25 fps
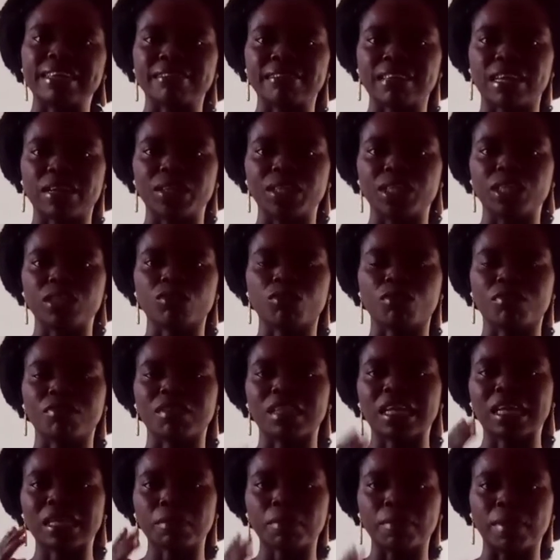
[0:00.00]
SI unit of
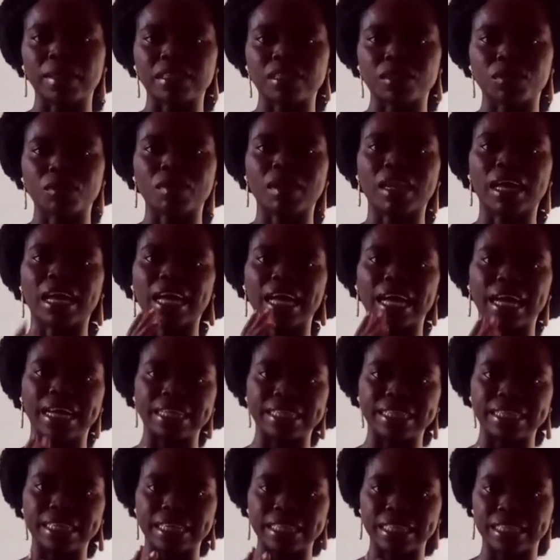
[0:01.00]
that particular
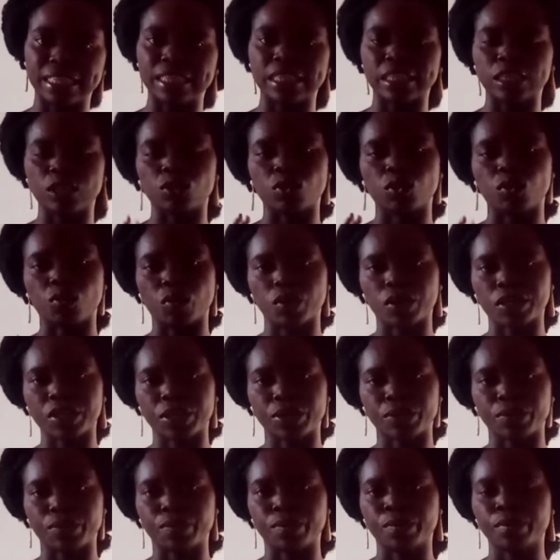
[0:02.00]
identity you're
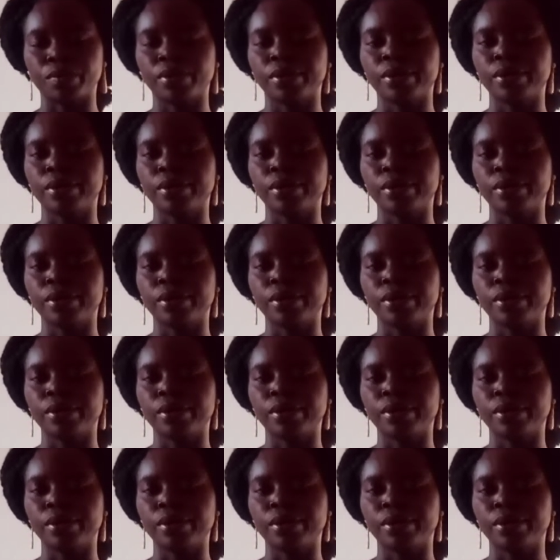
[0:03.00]
working on.